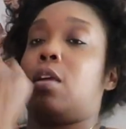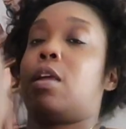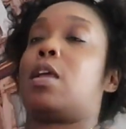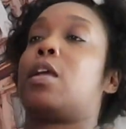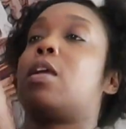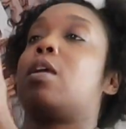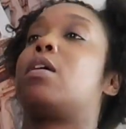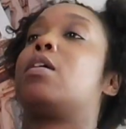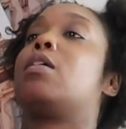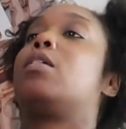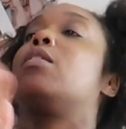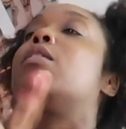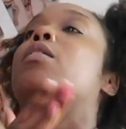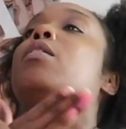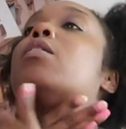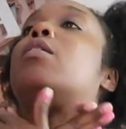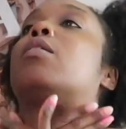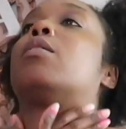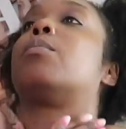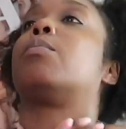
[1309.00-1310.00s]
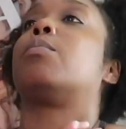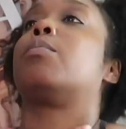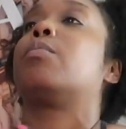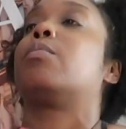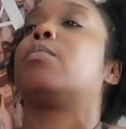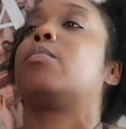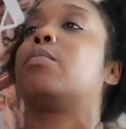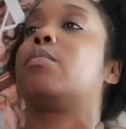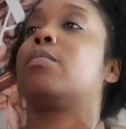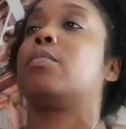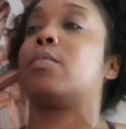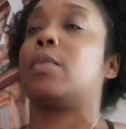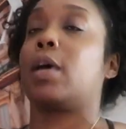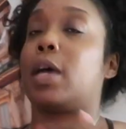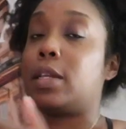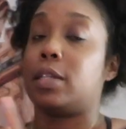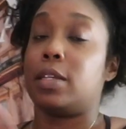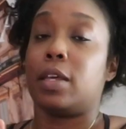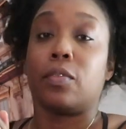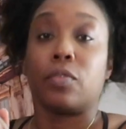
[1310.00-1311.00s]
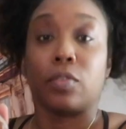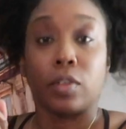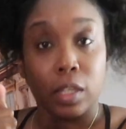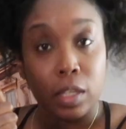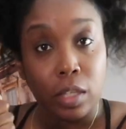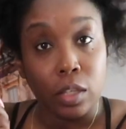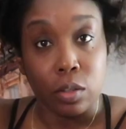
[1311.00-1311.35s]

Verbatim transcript: and um, I definitely